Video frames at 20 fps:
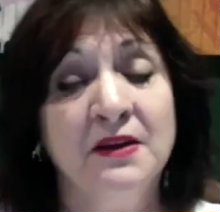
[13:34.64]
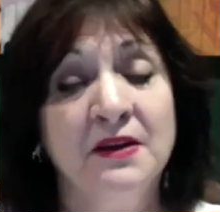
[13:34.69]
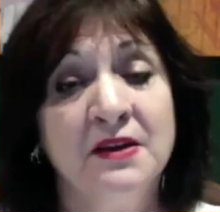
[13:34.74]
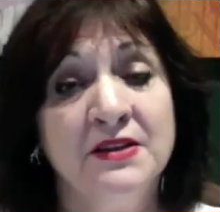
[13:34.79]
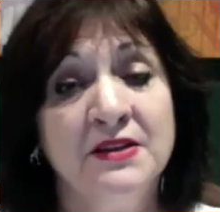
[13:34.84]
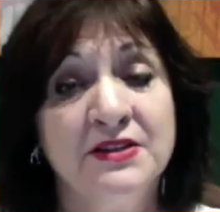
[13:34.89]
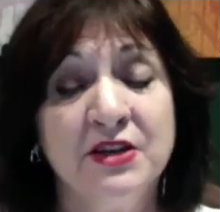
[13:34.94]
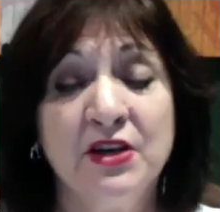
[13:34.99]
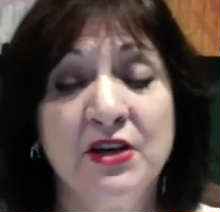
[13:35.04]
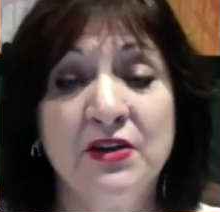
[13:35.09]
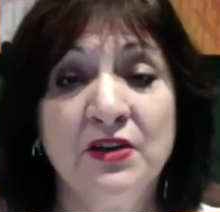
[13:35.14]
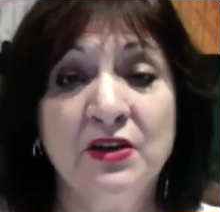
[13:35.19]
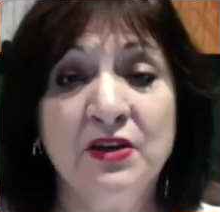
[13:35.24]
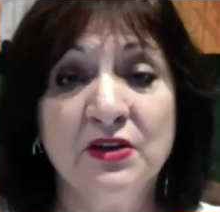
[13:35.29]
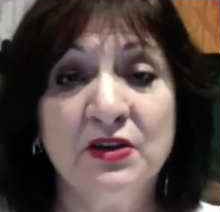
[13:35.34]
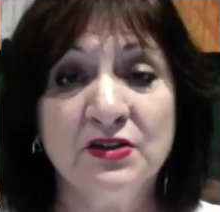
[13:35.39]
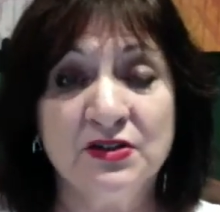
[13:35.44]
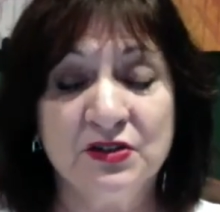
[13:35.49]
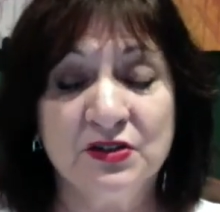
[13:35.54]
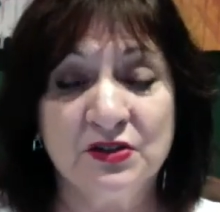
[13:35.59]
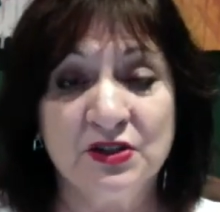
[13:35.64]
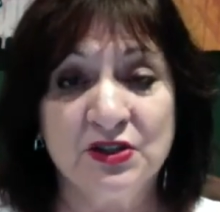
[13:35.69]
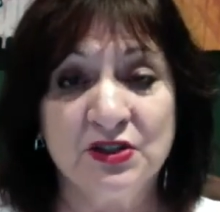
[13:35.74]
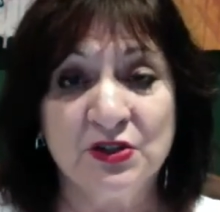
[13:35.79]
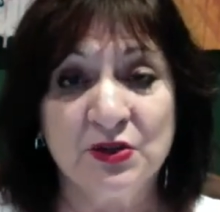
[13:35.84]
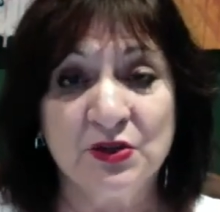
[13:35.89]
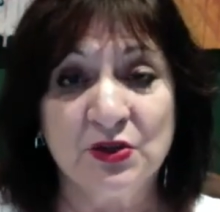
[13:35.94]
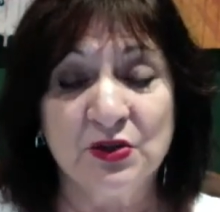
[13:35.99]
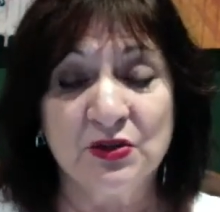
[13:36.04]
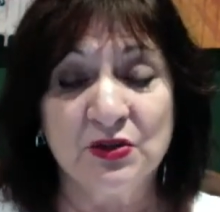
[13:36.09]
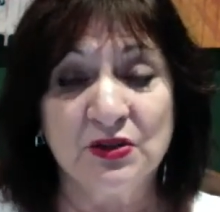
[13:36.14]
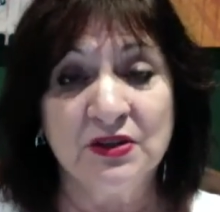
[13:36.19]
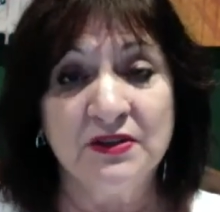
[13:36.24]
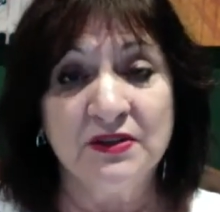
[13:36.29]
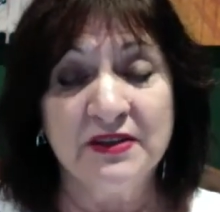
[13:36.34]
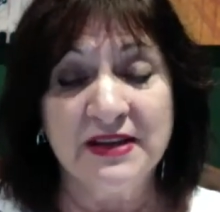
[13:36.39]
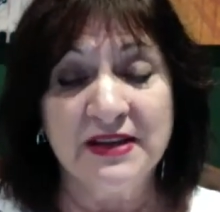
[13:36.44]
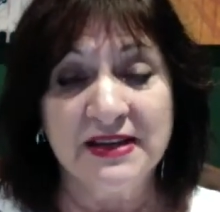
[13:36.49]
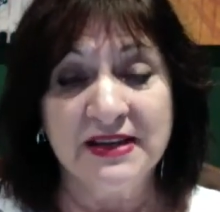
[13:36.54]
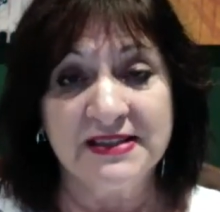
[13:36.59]
So the long story short,
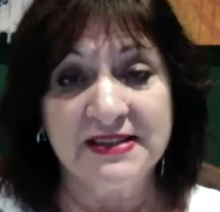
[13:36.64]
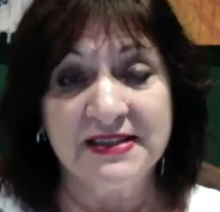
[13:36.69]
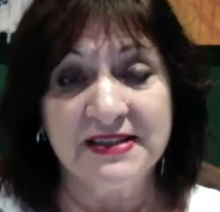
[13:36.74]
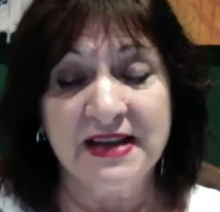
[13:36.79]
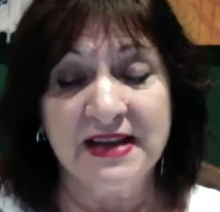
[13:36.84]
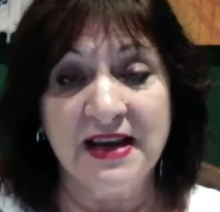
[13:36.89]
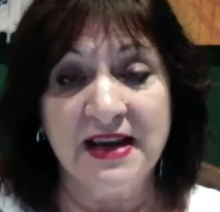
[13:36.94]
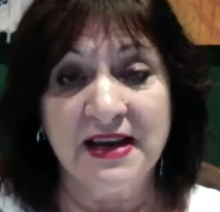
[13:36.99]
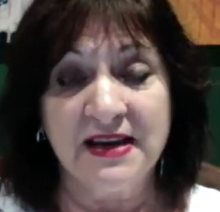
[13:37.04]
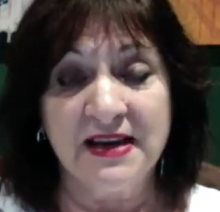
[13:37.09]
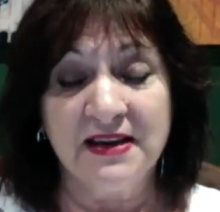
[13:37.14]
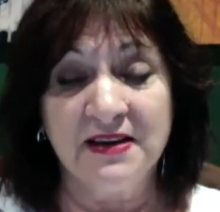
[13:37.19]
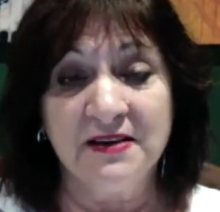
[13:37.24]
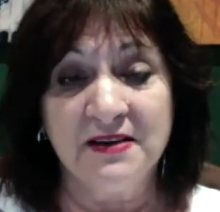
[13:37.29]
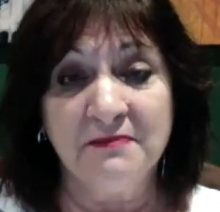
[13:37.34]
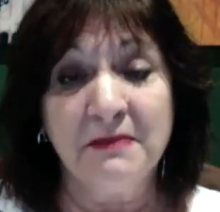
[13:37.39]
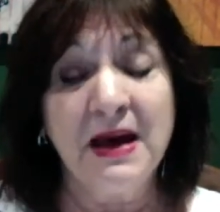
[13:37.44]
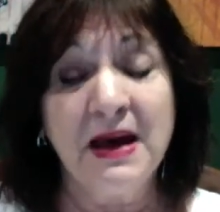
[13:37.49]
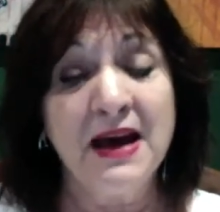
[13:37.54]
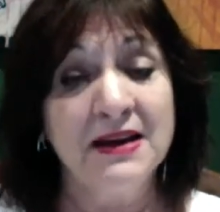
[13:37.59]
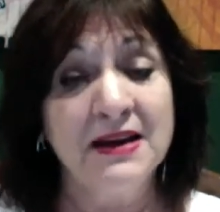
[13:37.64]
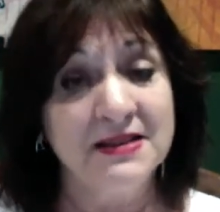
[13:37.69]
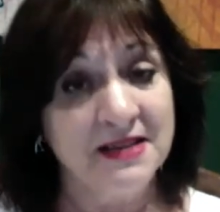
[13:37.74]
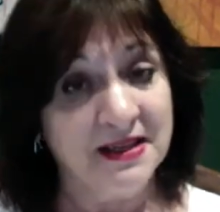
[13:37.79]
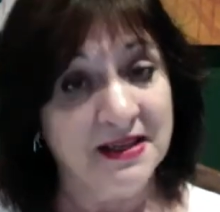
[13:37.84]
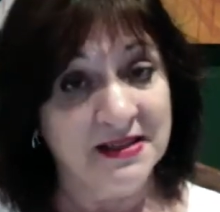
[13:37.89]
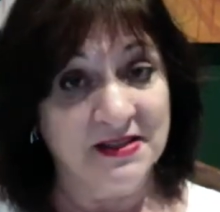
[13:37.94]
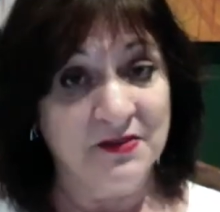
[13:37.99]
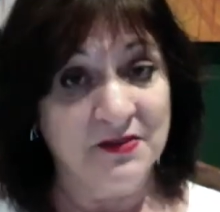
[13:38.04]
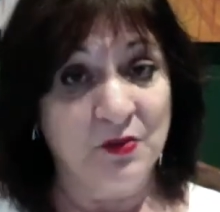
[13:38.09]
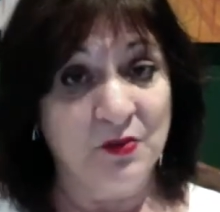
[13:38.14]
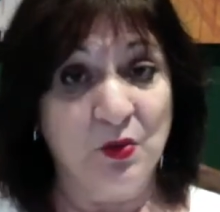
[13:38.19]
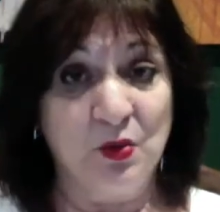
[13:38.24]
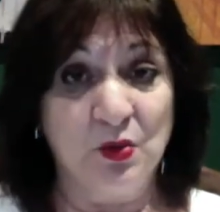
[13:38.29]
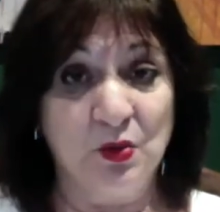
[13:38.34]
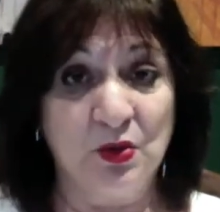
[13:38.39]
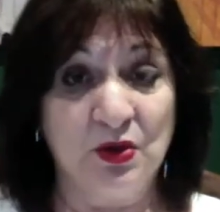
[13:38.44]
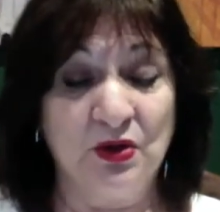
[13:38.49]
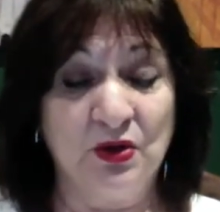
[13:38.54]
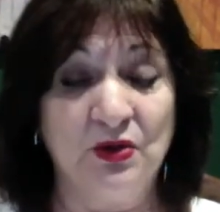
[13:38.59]
the next day Mark does walk